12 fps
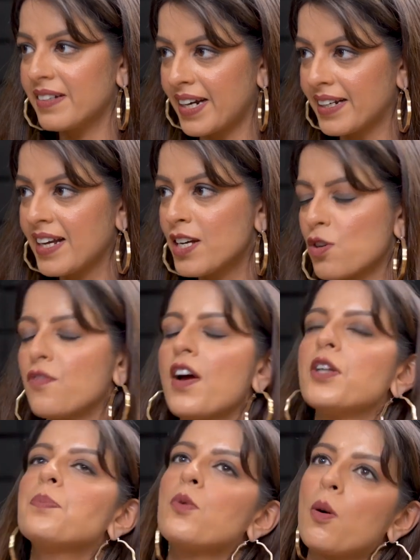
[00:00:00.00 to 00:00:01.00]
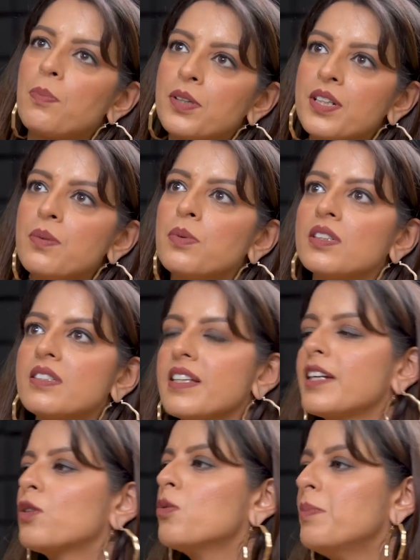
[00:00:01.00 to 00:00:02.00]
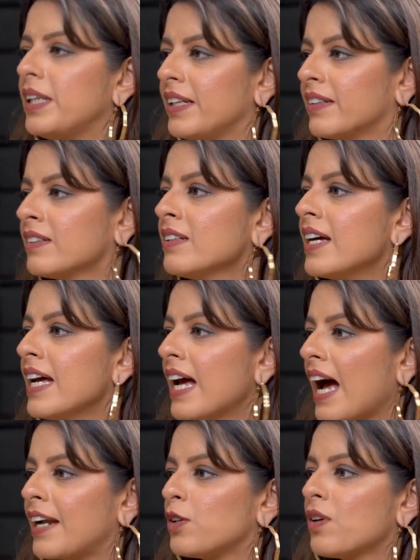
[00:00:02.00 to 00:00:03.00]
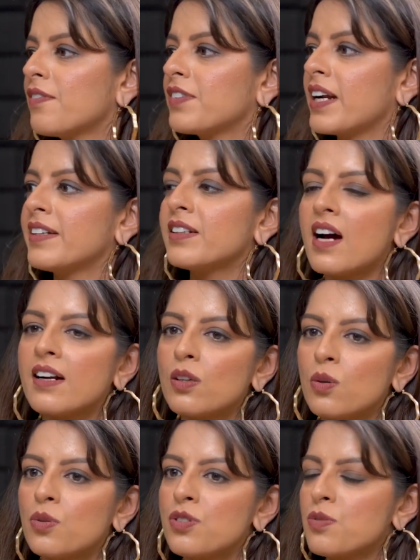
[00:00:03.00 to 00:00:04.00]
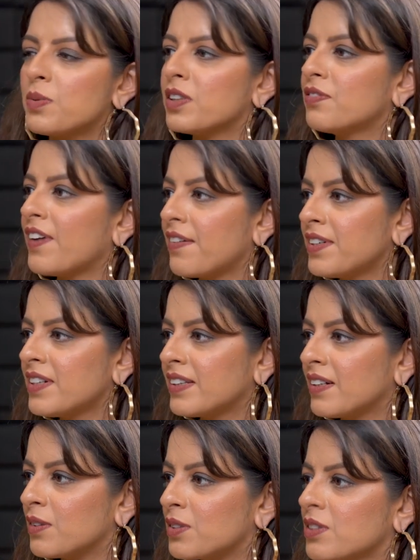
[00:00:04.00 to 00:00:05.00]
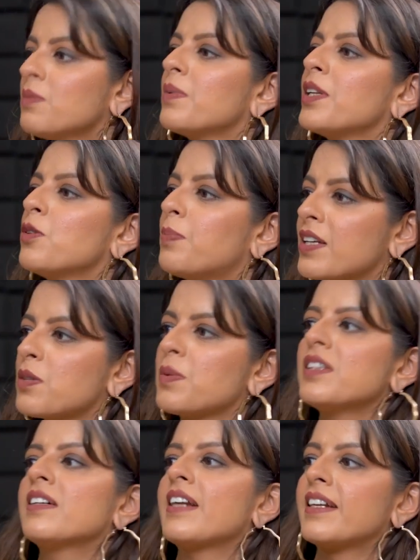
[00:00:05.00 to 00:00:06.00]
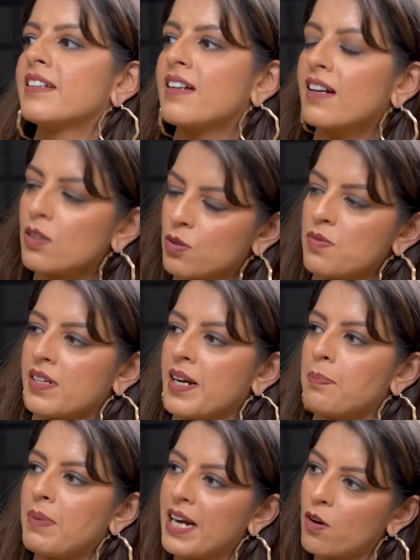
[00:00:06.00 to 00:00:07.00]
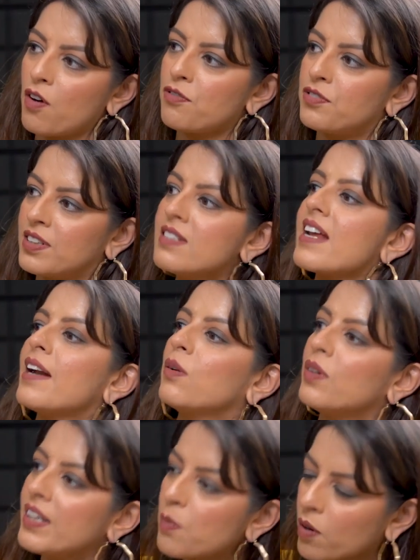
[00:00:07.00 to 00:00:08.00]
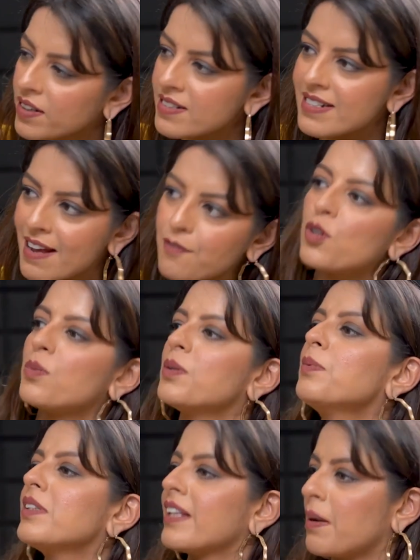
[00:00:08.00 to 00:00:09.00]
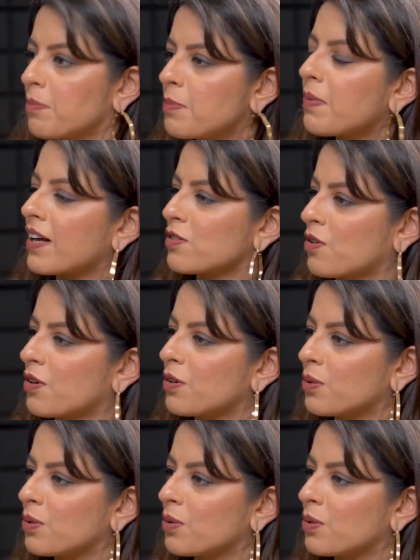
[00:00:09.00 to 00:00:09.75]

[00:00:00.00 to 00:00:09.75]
Right. So if you had a property worth say 2 million and you have credit card loans worth 500,000, when you pass away, the credit card loans will get paid off first and only what is left over will then be passed on